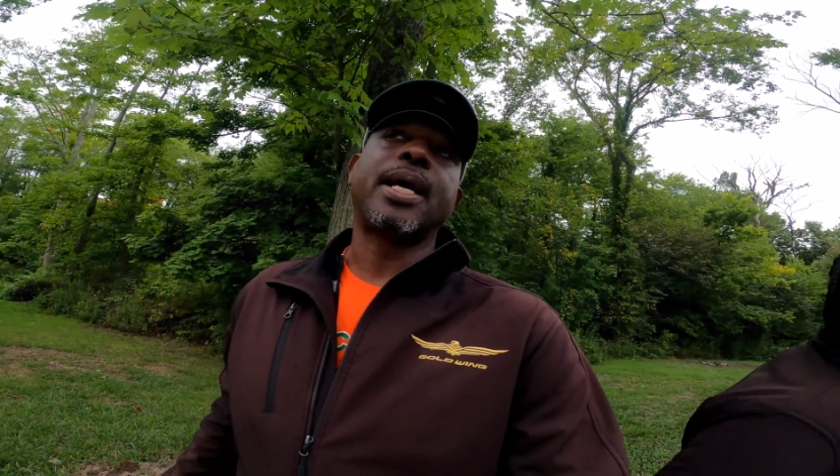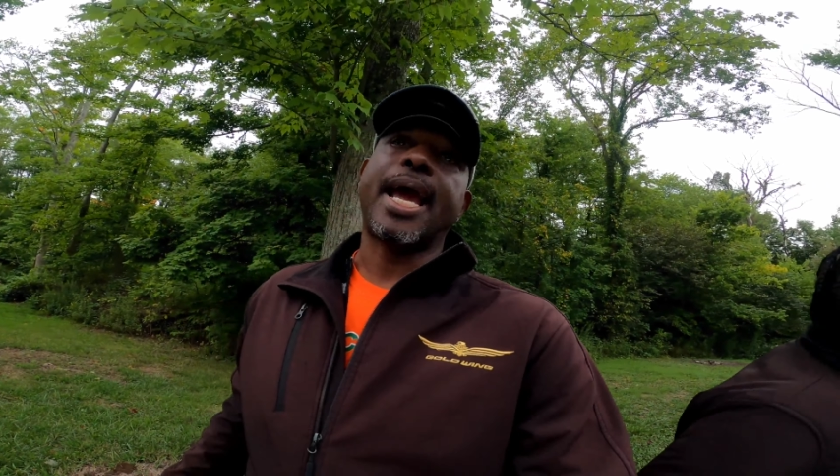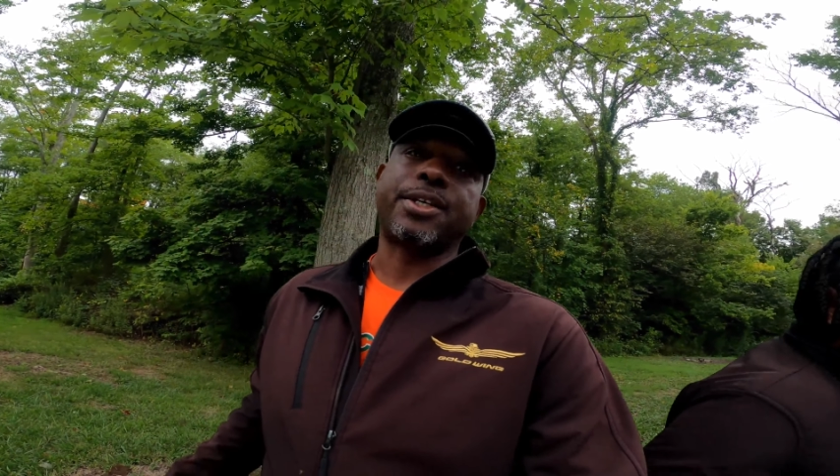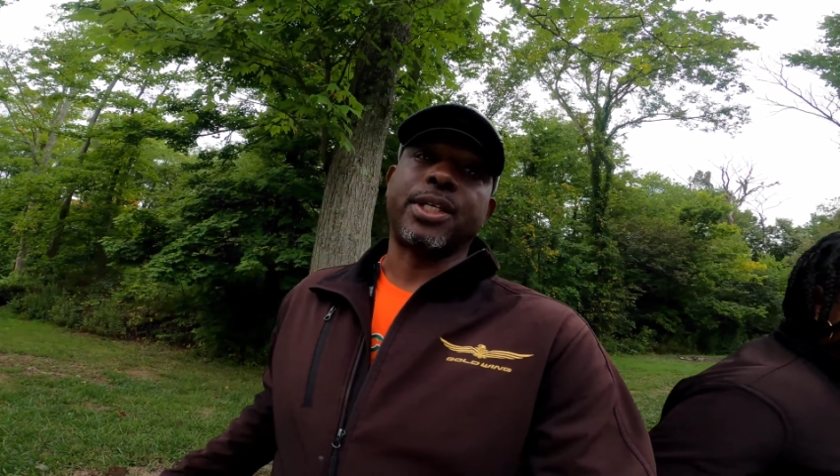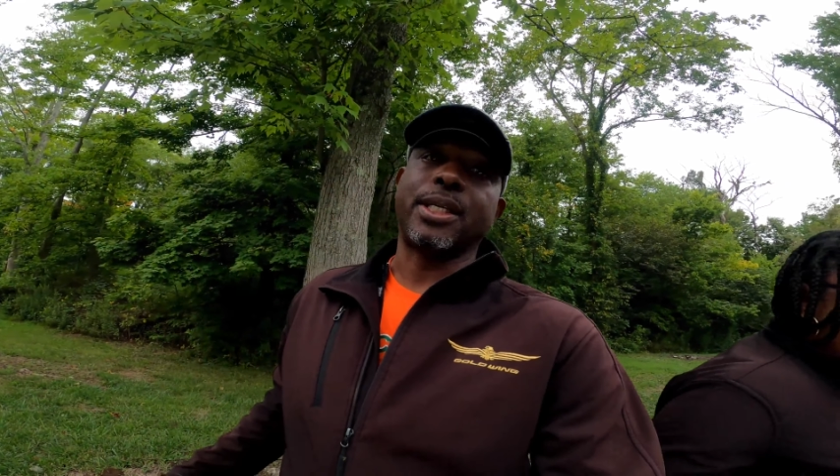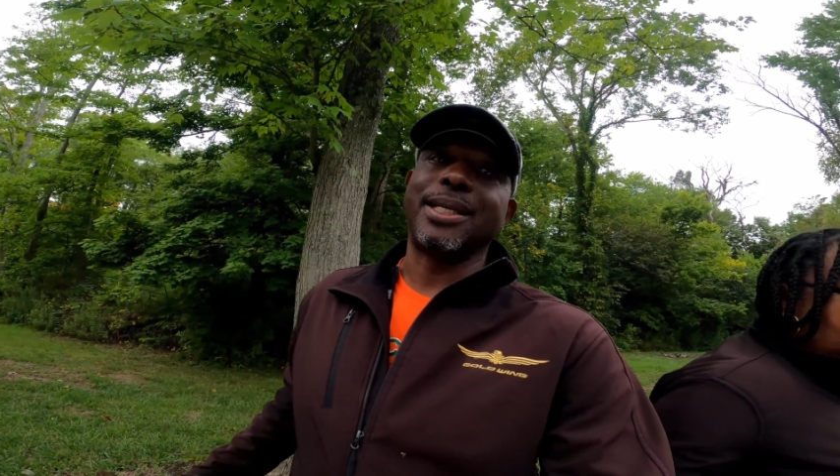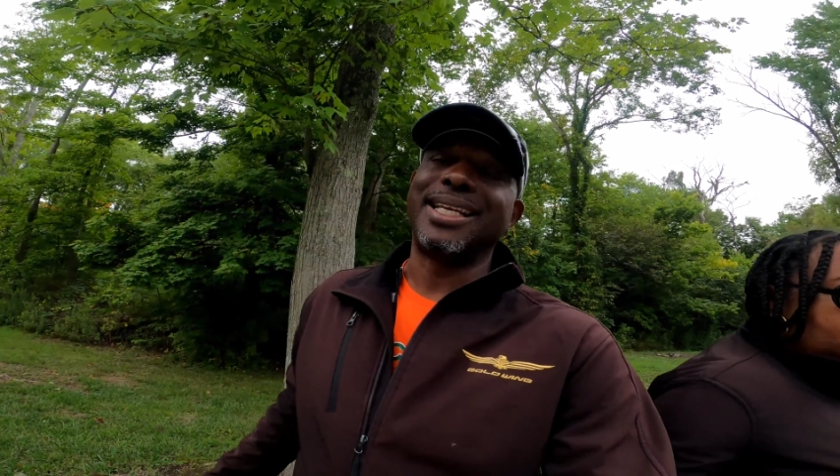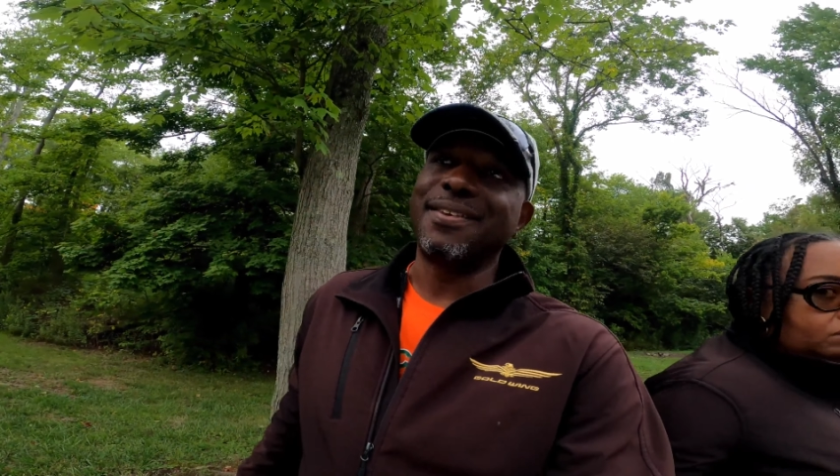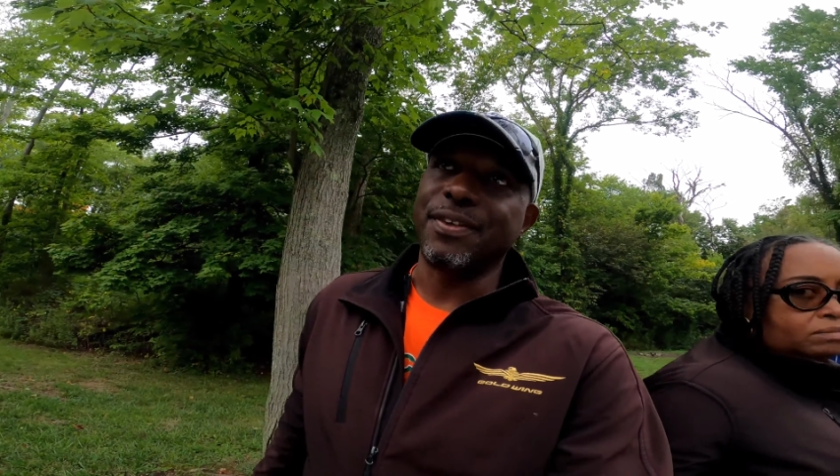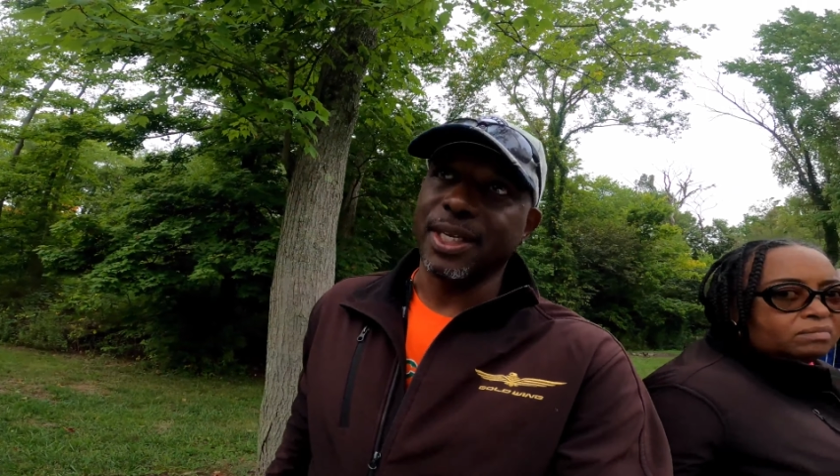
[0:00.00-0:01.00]
actually
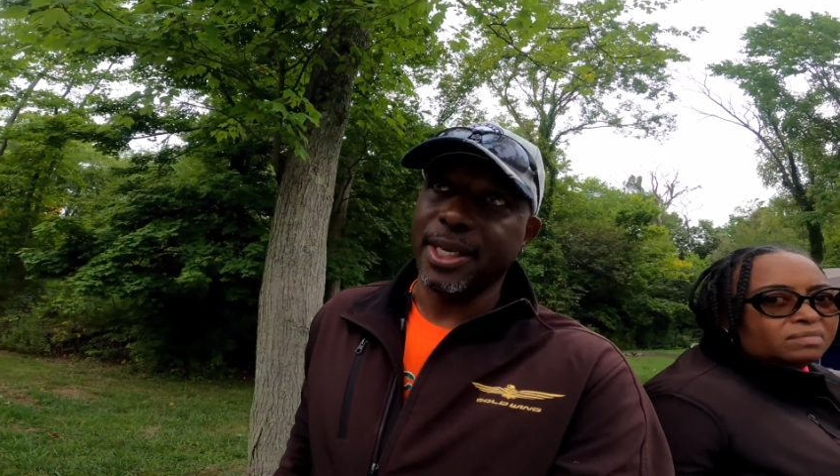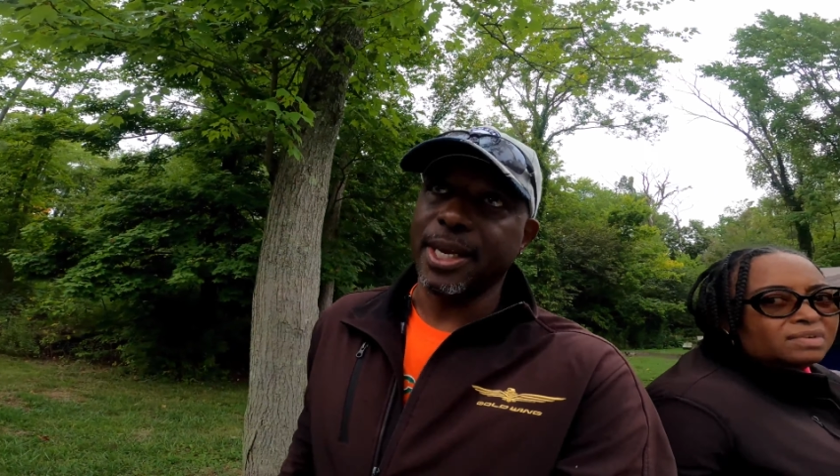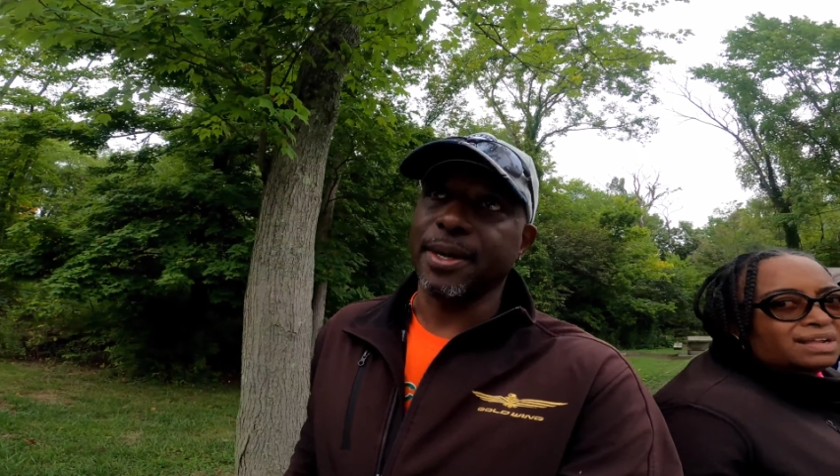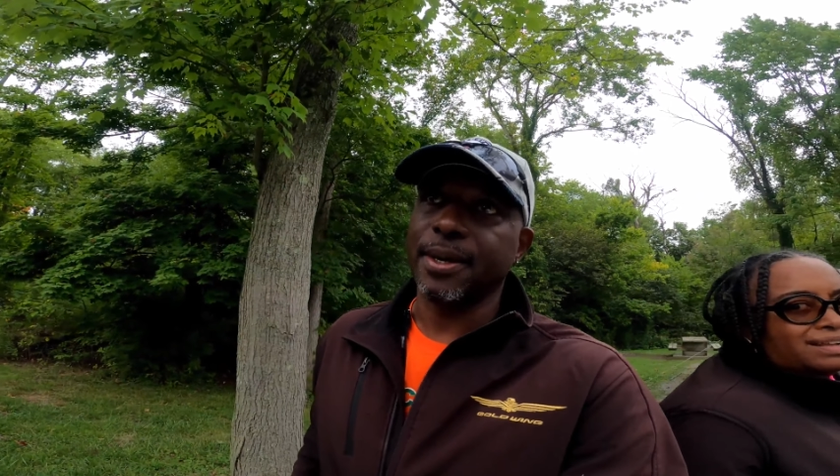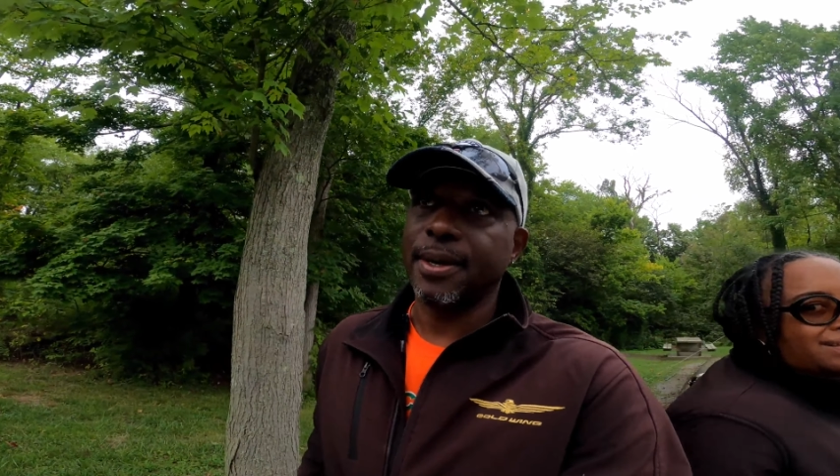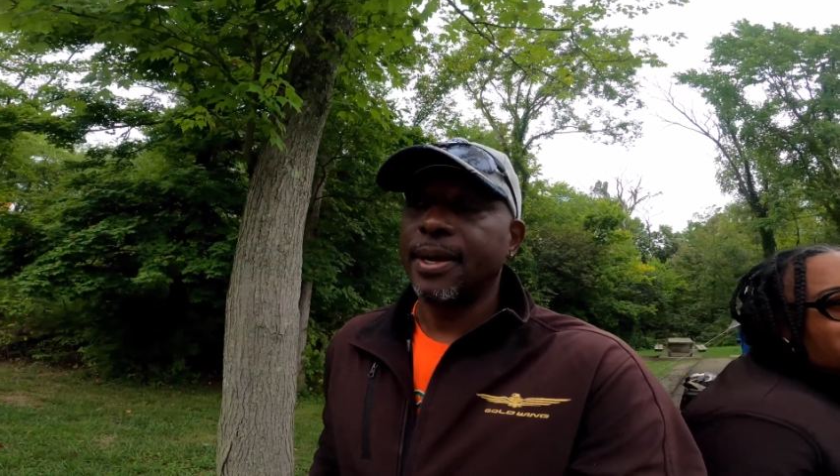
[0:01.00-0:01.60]
living here.